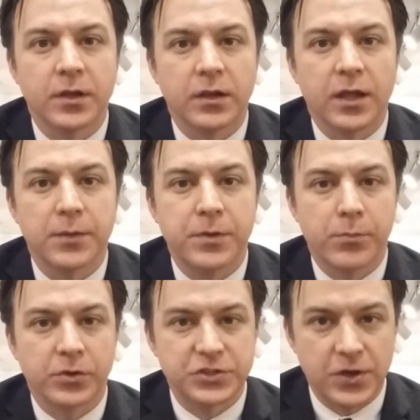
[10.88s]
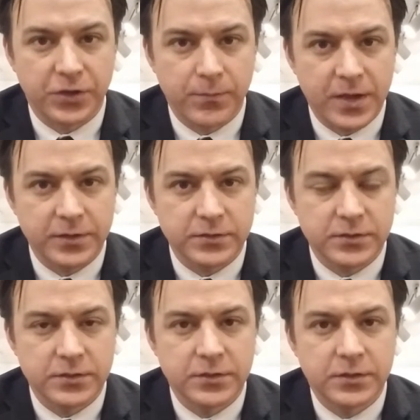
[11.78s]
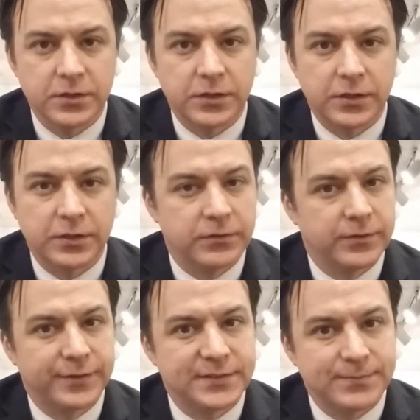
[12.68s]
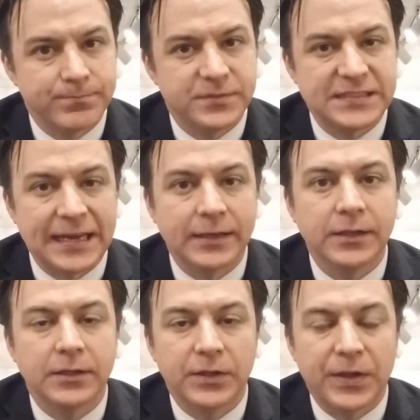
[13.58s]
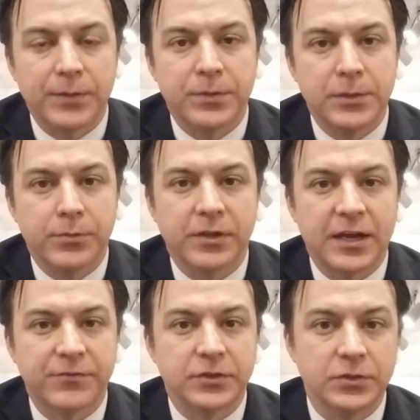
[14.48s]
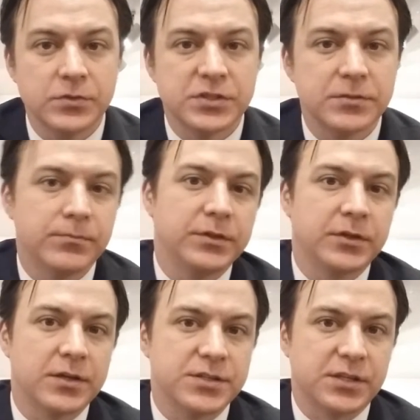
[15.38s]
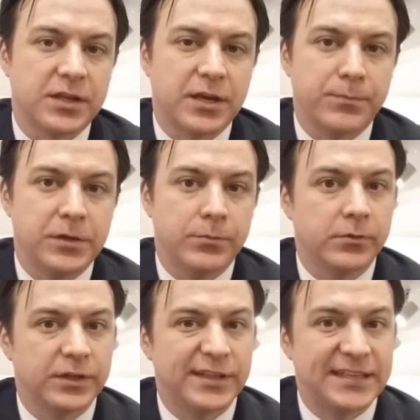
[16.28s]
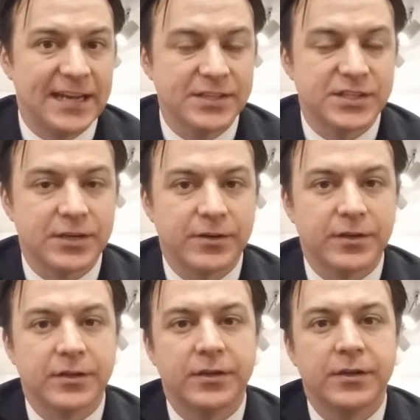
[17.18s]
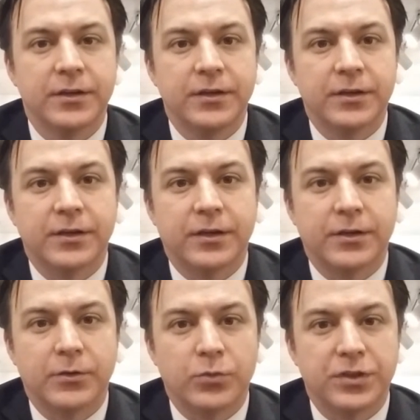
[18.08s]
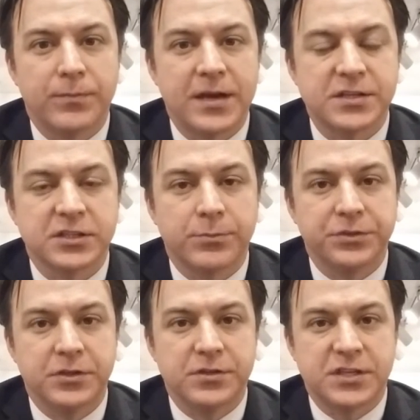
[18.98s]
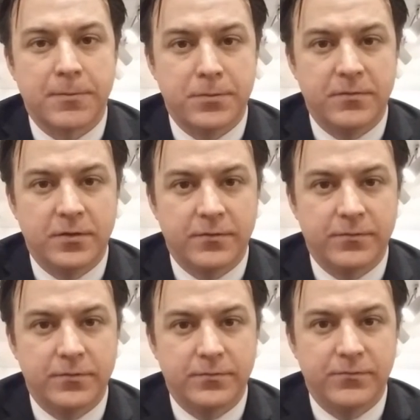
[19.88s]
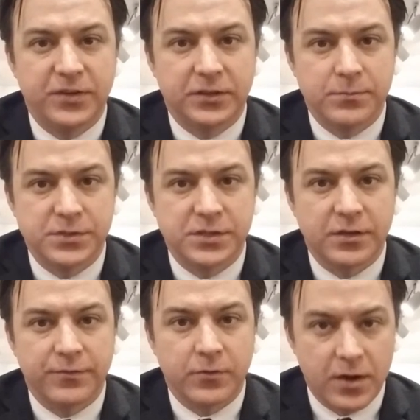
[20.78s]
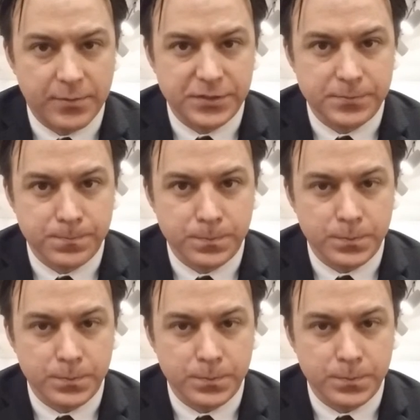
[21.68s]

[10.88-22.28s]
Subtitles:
A lot of people are talking about it, and sadly a lot of people have to use it because a lot of people in the Dallas area with the past couple of years have been victims of crimes.